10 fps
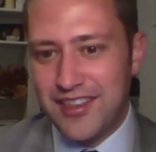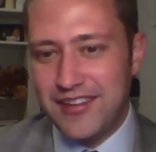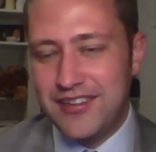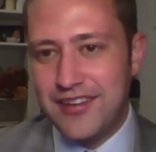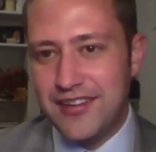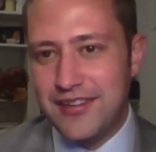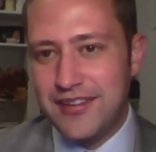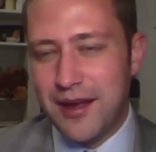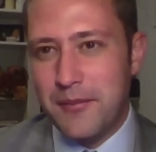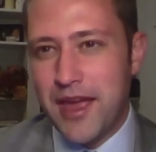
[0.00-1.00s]
This is
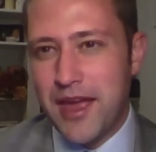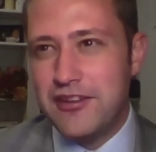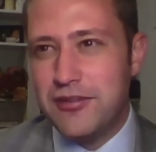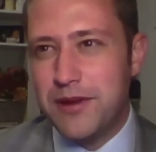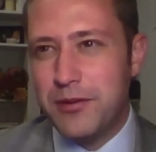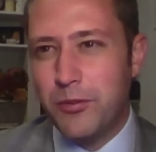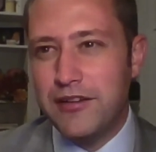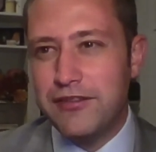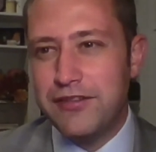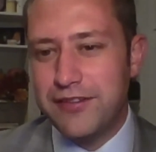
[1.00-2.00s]
HB
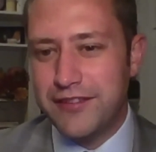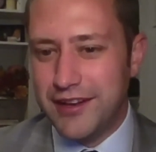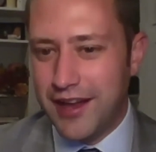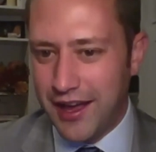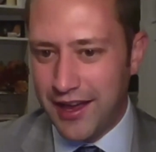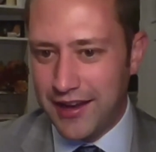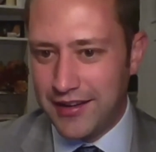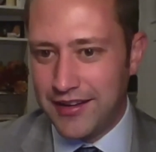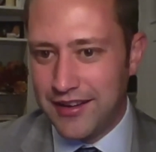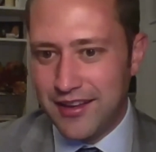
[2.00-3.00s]

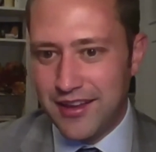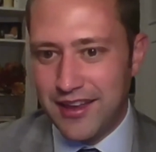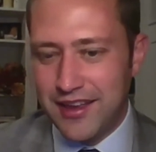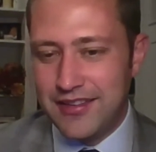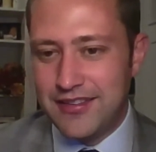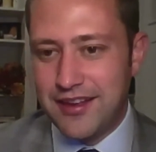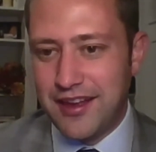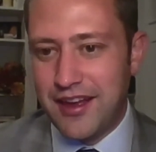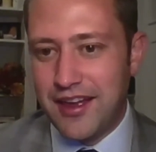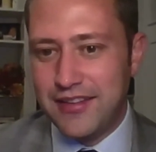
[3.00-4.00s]
159. It's
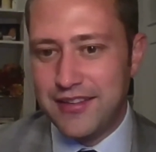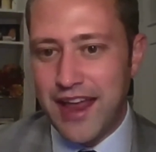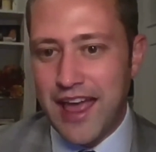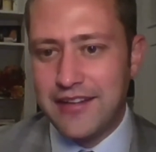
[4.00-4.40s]
an